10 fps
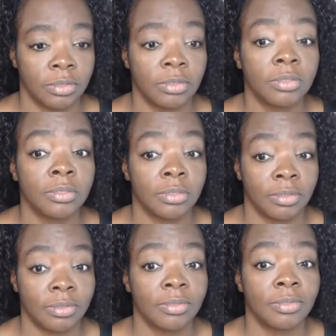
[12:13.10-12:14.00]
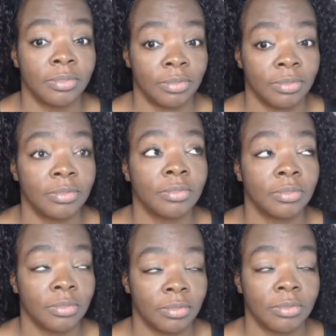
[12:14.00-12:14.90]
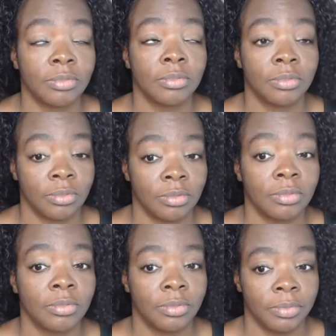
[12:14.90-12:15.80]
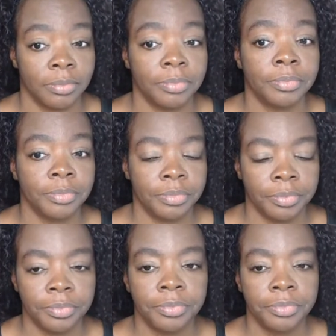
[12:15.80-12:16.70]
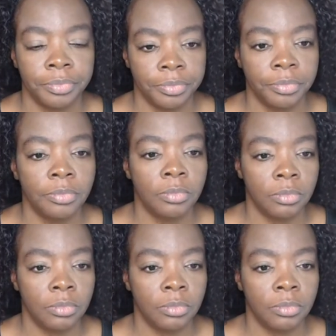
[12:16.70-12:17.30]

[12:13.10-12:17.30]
The person shown says nothing.